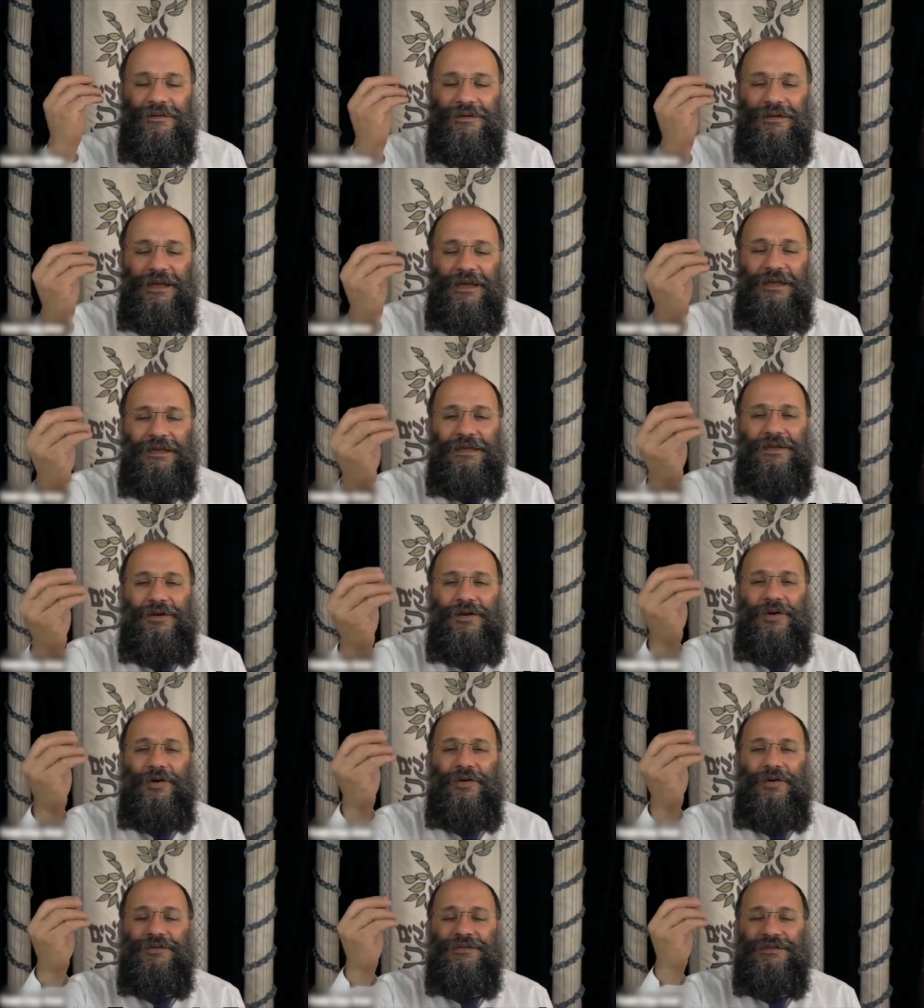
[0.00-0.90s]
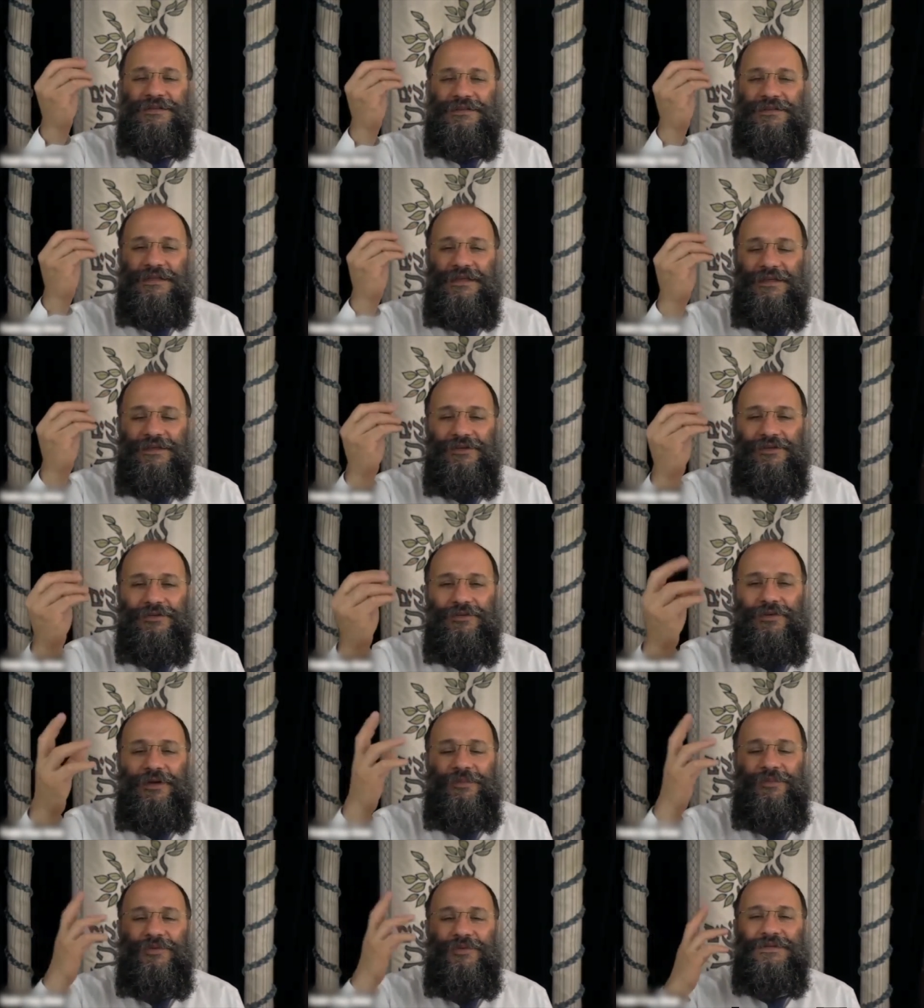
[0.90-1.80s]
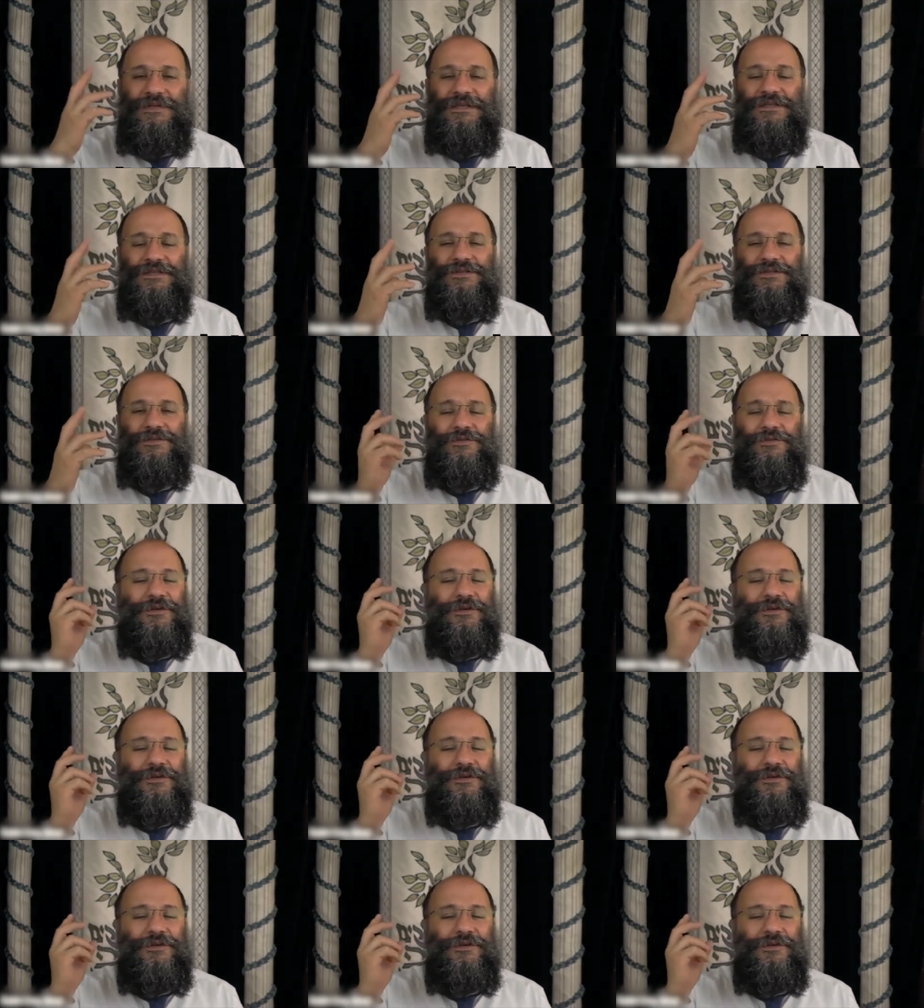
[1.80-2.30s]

And he goes into a music store